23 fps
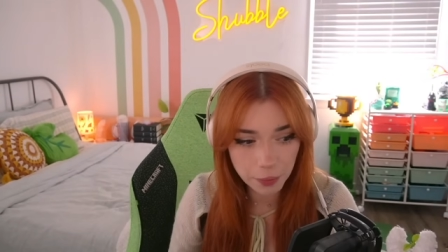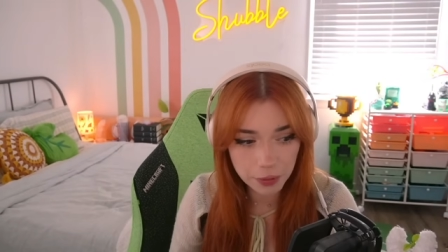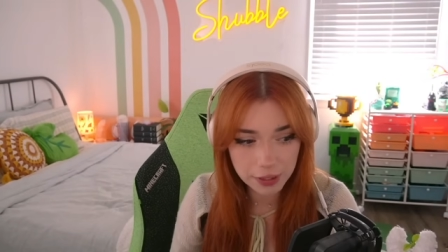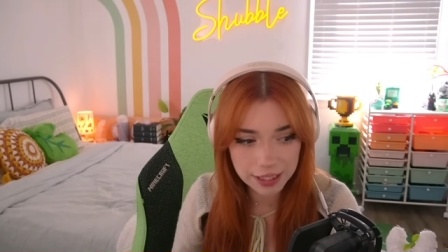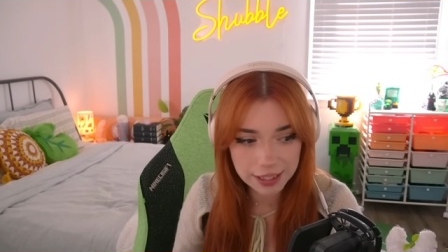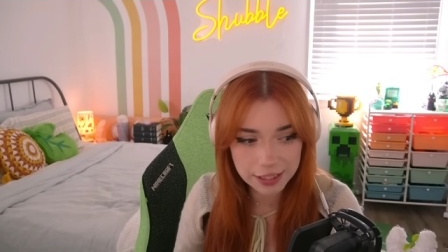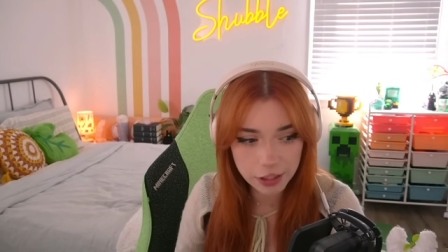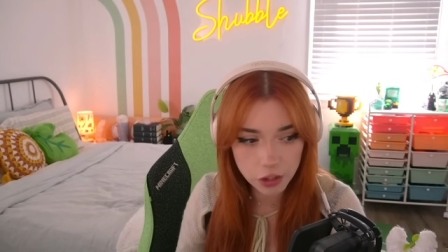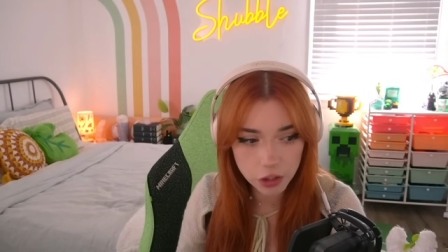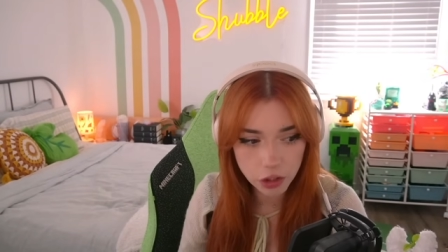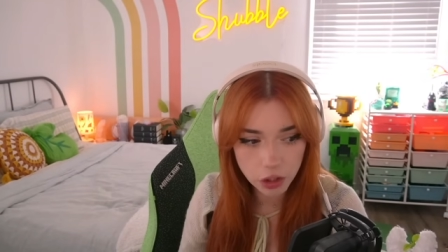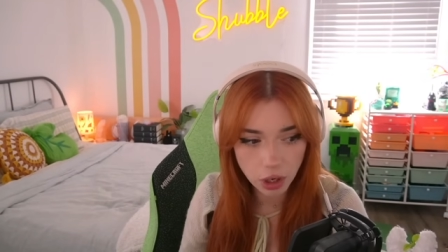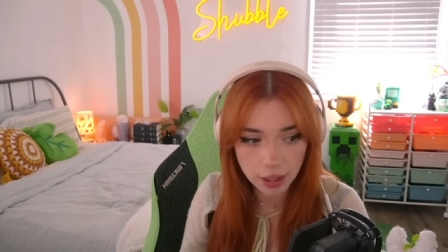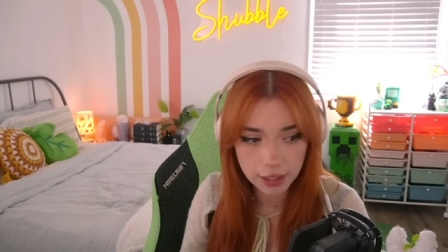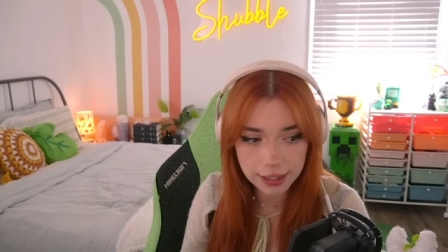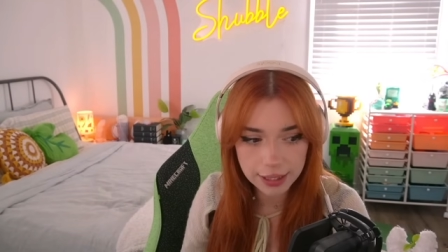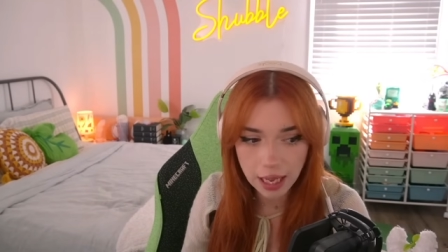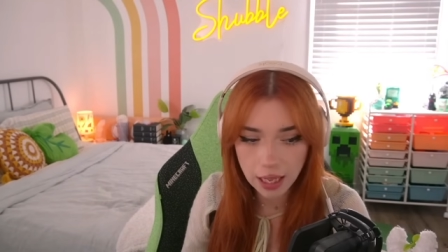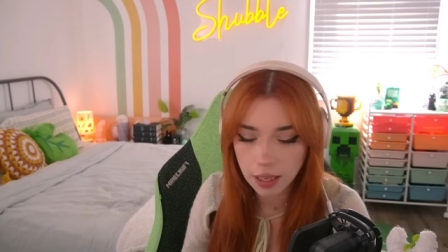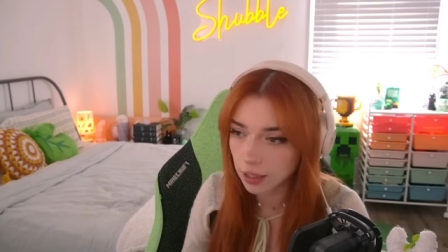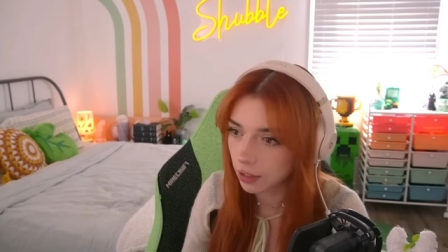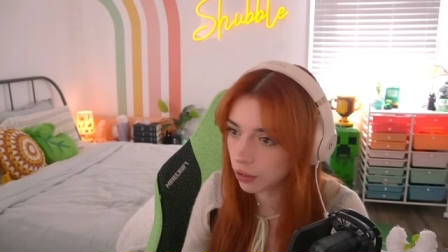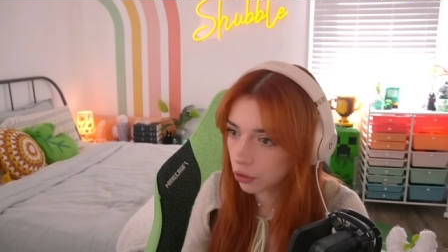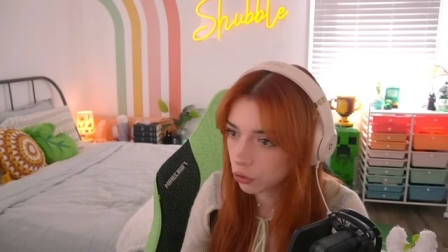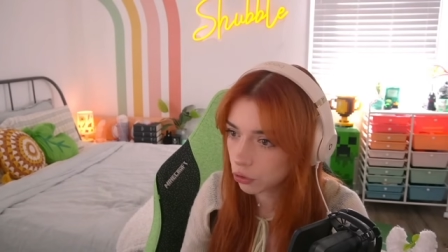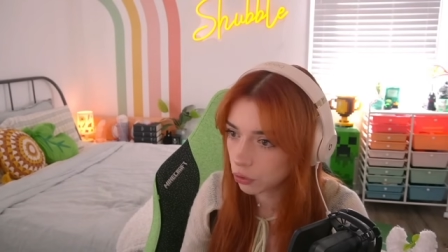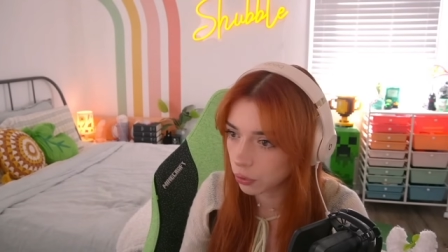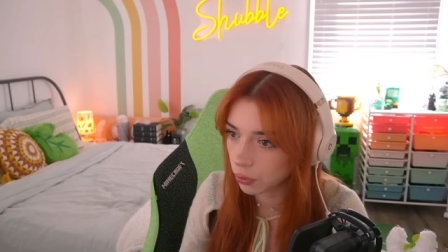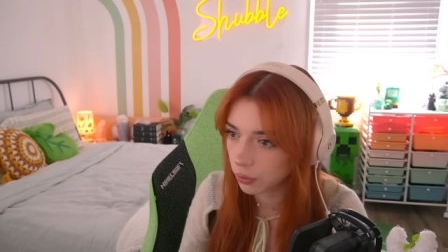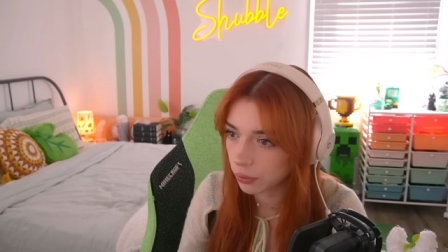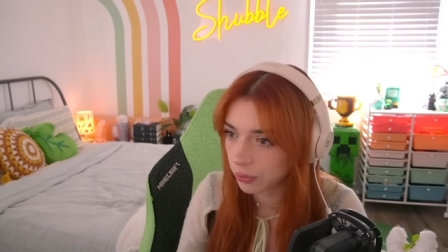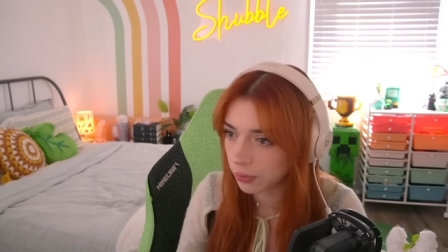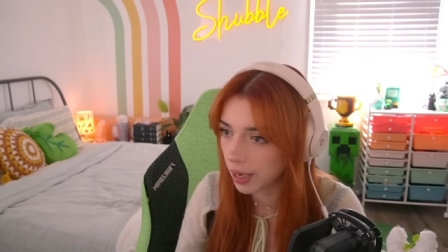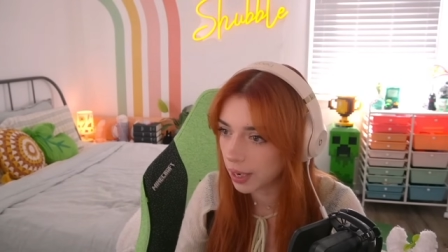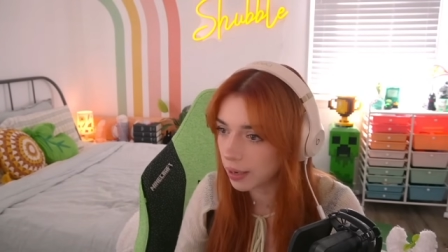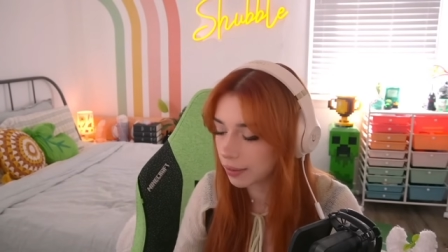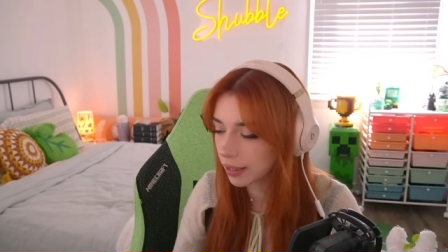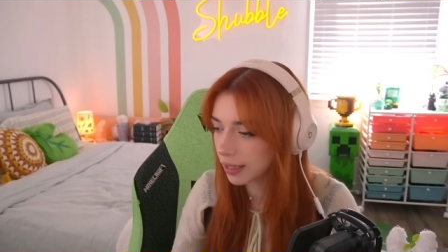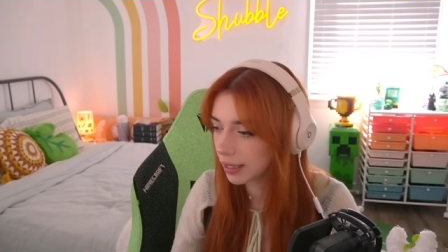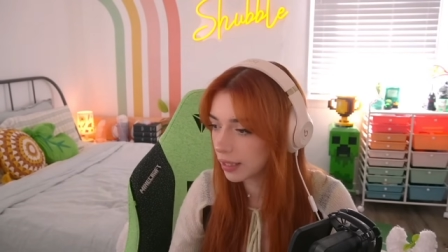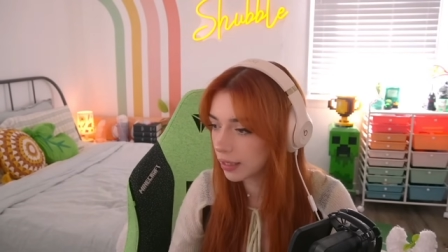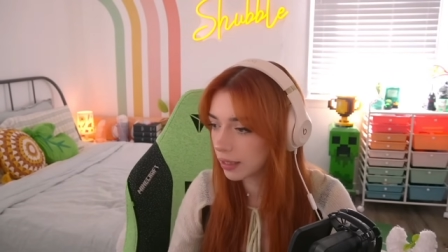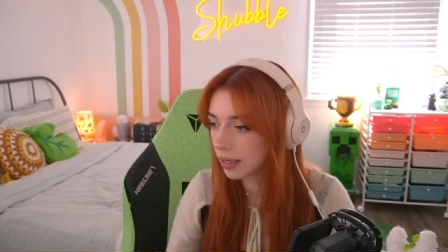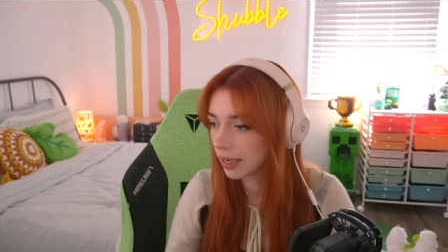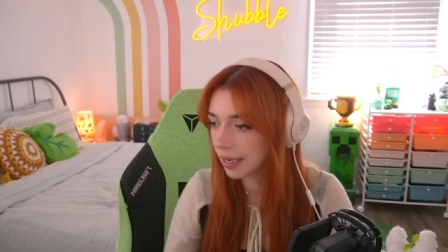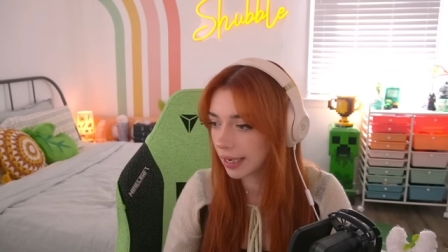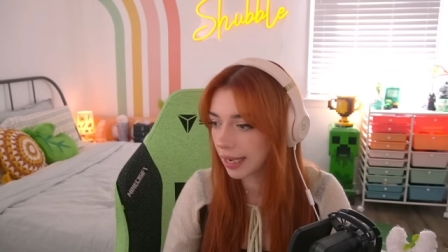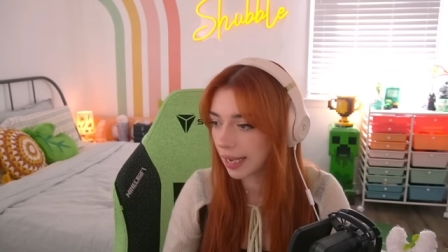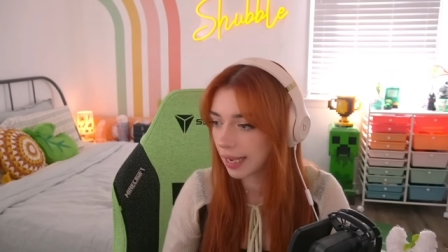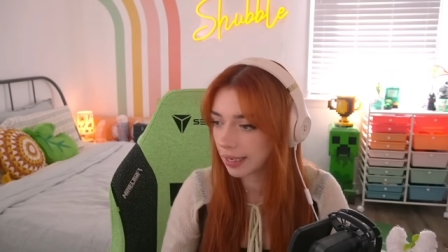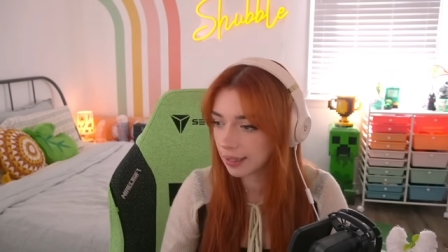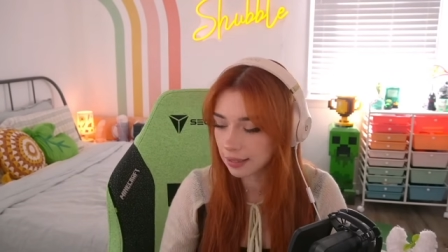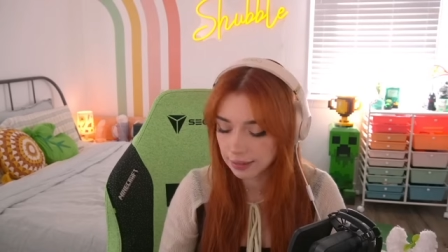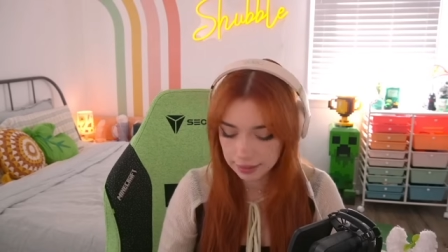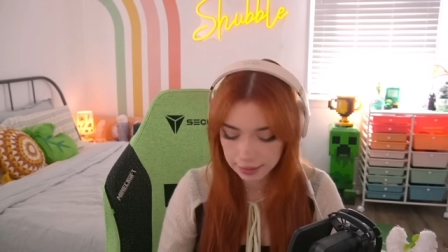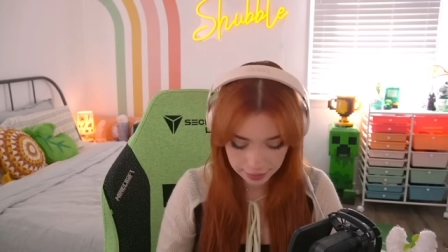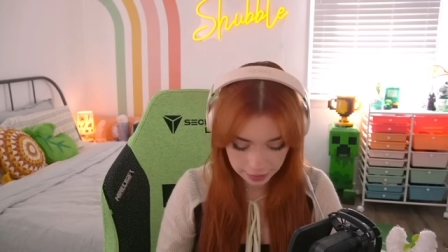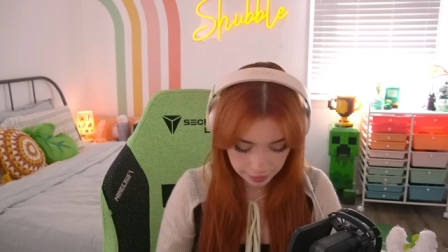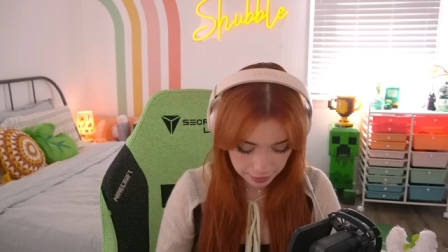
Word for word: need to start telling the truth around here, I guess.